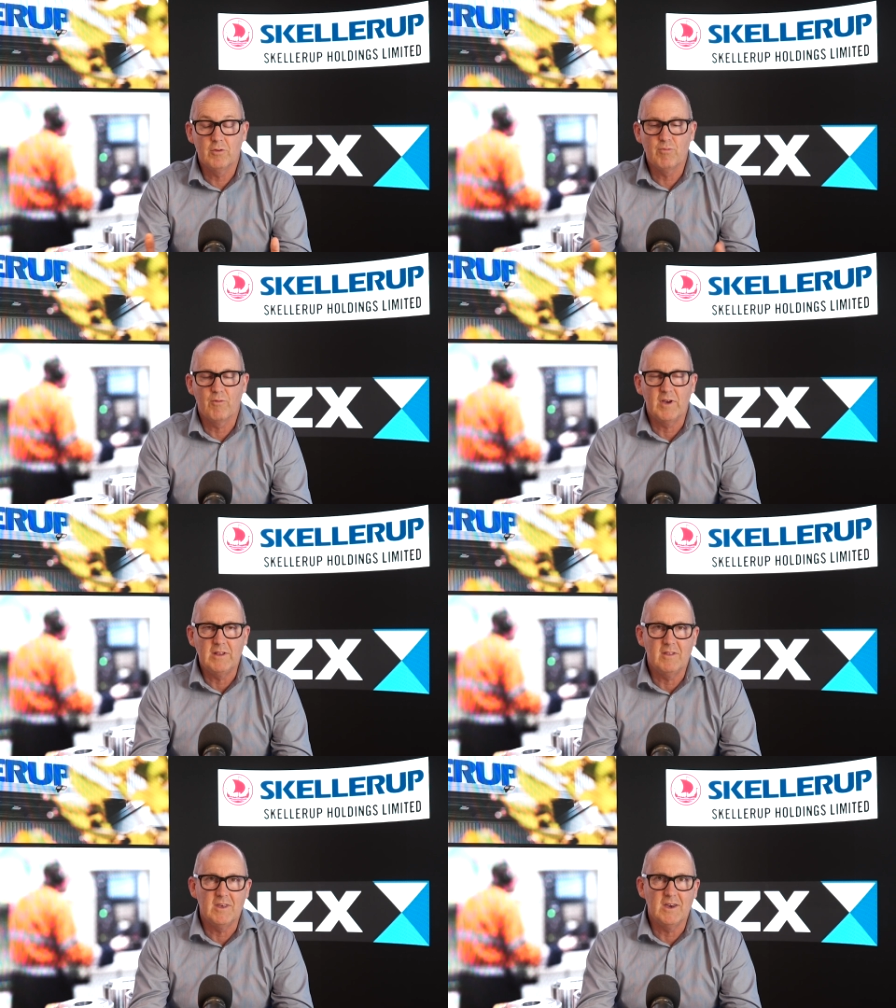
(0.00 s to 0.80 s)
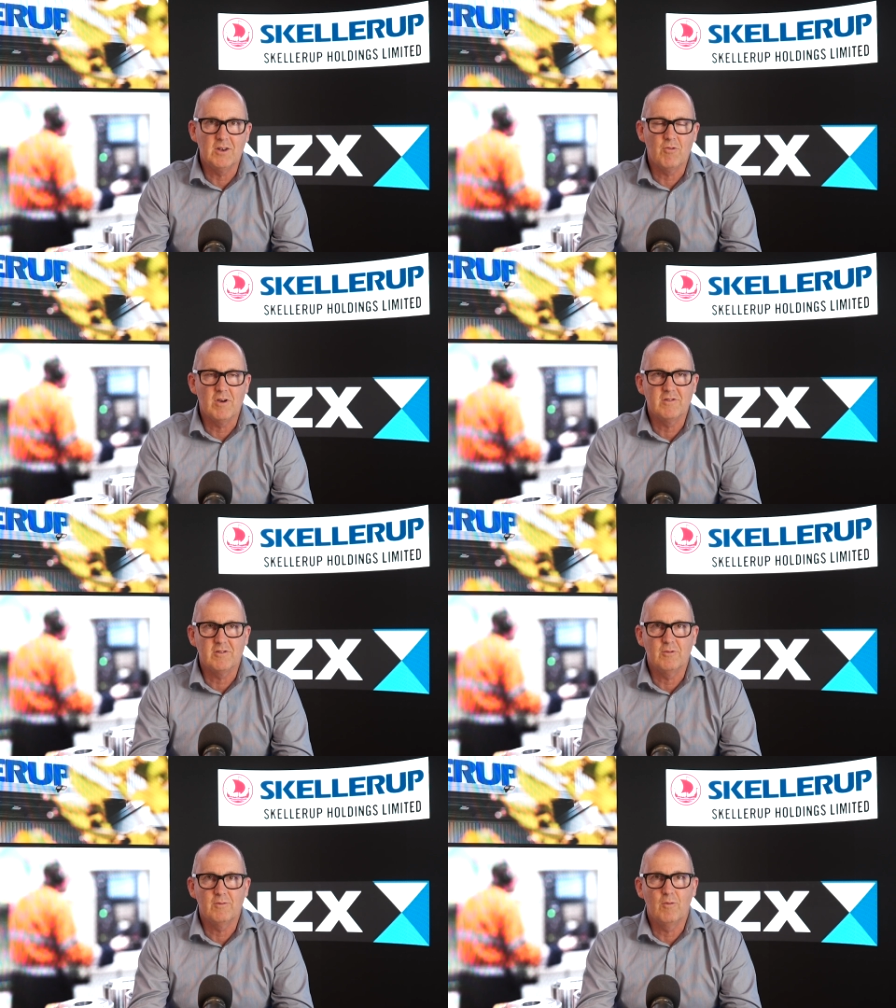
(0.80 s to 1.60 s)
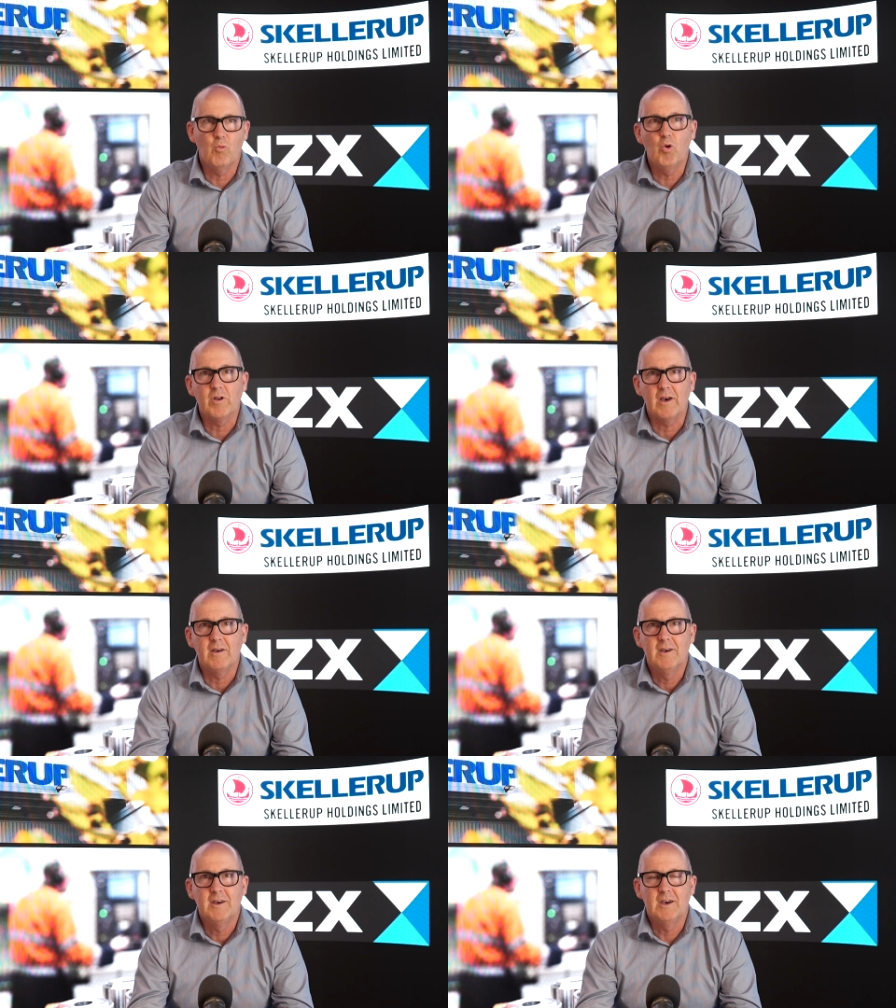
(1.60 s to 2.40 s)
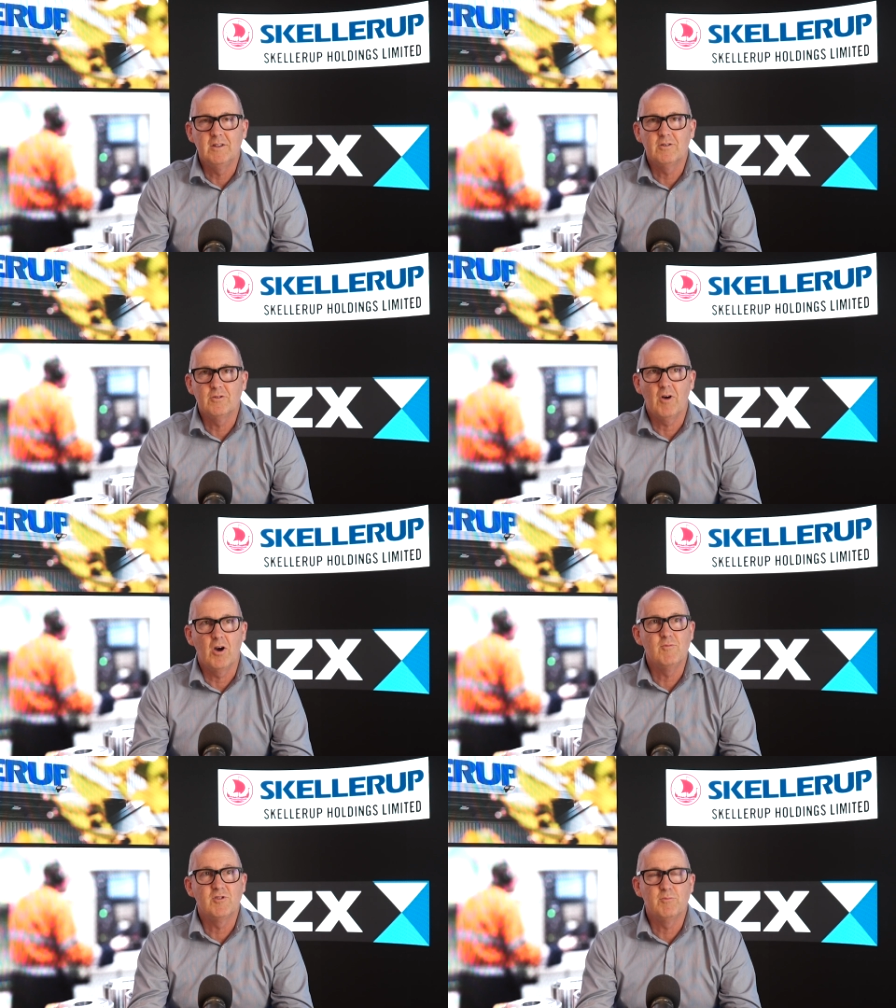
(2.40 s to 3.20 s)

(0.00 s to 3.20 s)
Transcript: prevent the ingress of water into homes